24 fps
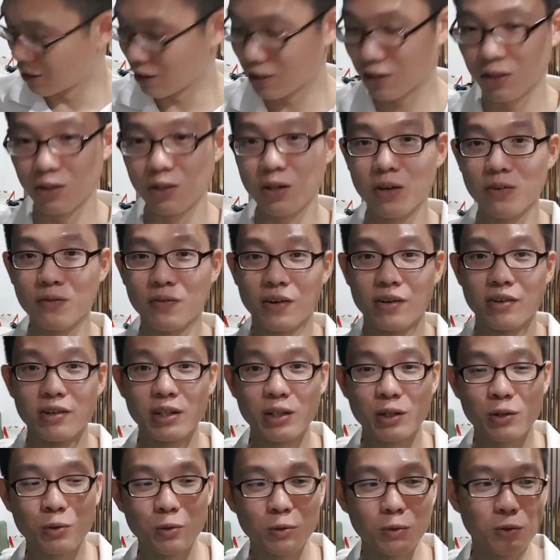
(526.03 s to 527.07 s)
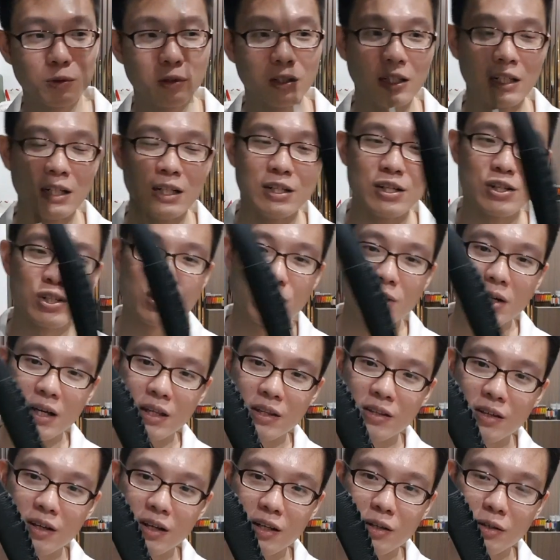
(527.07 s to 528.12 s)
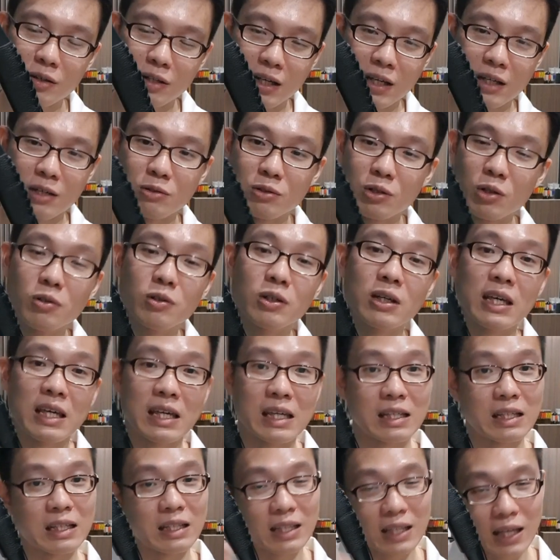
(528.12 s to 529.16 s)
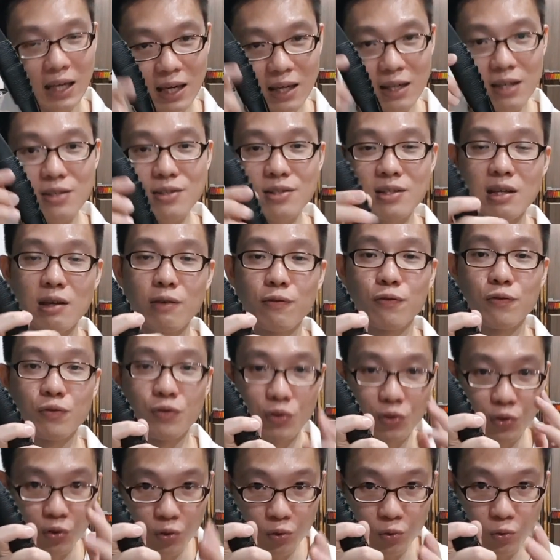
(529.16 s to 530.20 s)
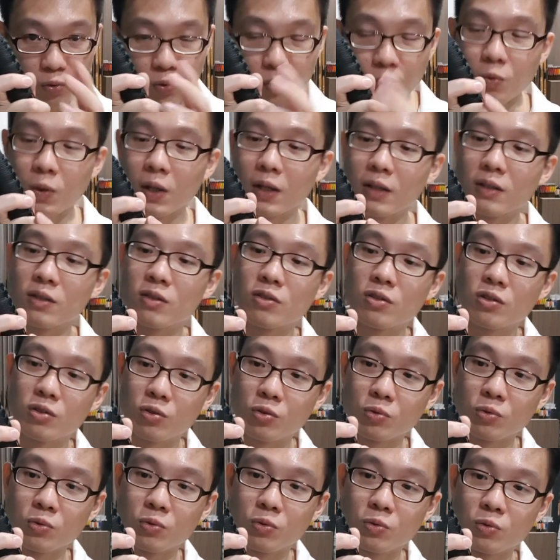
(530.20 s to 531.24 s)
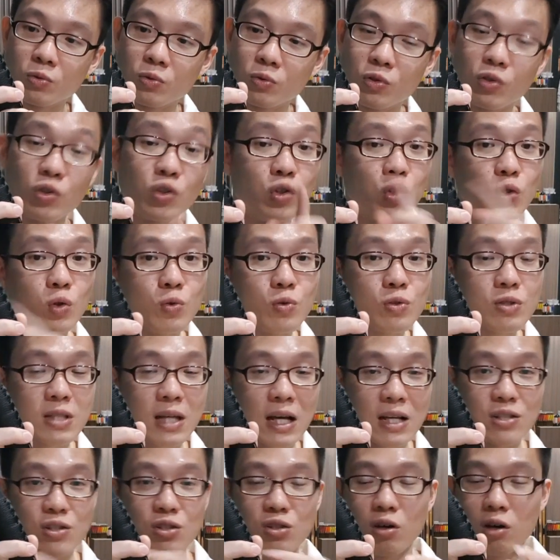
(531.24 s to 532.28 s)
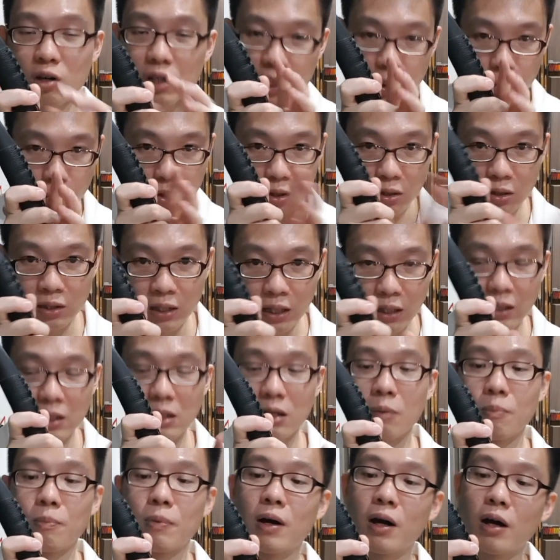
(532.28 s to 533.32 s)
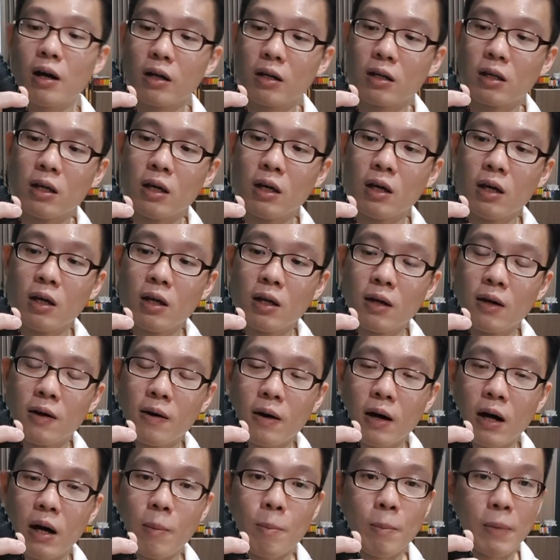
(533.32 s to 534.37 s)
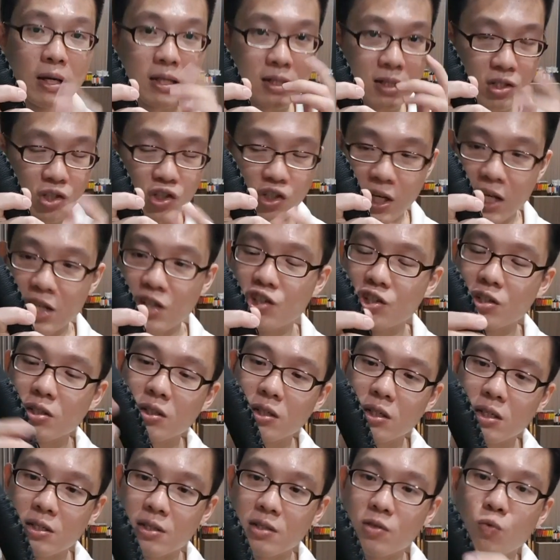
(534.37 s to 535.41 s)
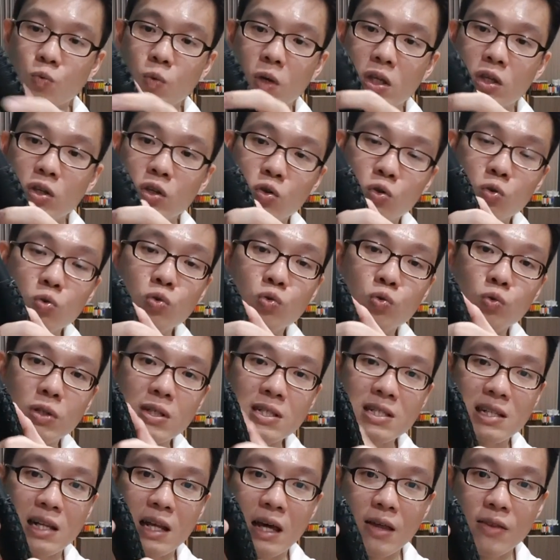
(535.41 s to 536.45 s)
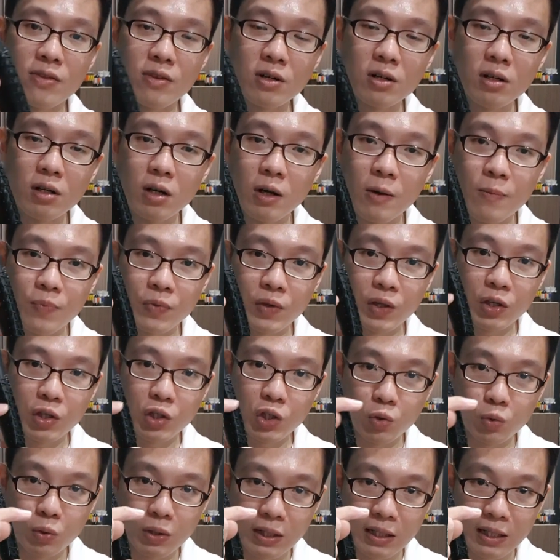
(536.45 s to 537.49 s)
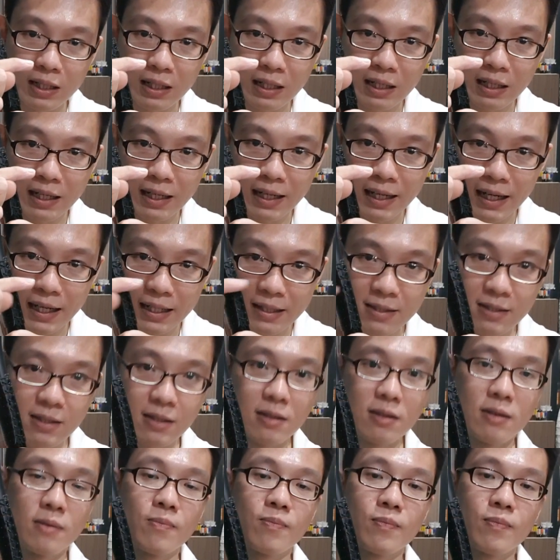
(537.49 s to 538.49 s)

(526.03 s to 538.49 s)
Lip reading: Not very cool. So I thought, okay, you know, in case if you want to use that sword, you want to take it apart, my suggestion is when you do this leather, you cut it.